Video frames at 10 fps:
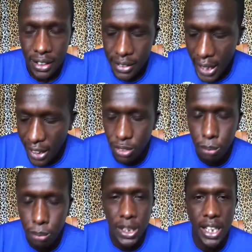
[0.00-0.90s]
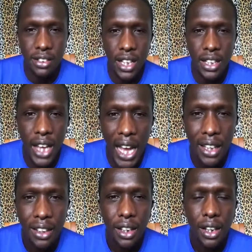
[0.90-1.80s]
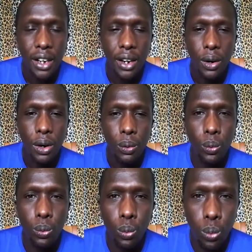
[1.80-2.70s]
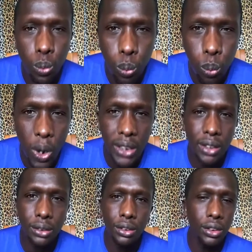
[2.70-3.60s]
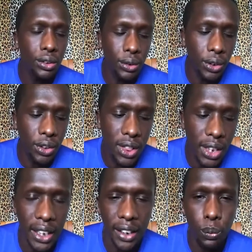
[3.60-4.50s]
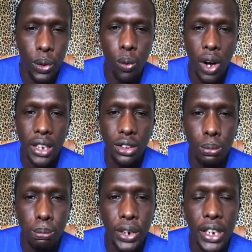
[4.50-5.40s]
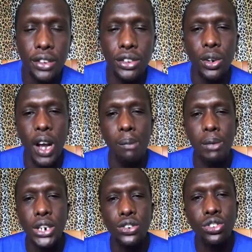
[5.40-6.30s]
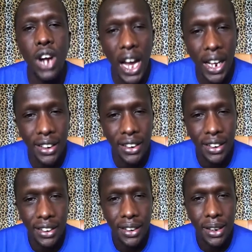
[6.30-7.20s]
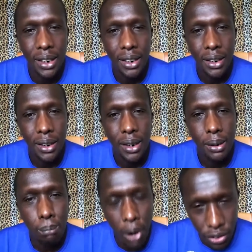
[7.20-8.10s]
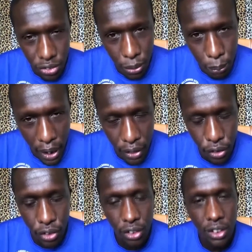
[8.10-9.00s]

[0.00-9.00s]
texts me and says, "Hey, what do you think? We wanted to bring you to come and run Boston Marathon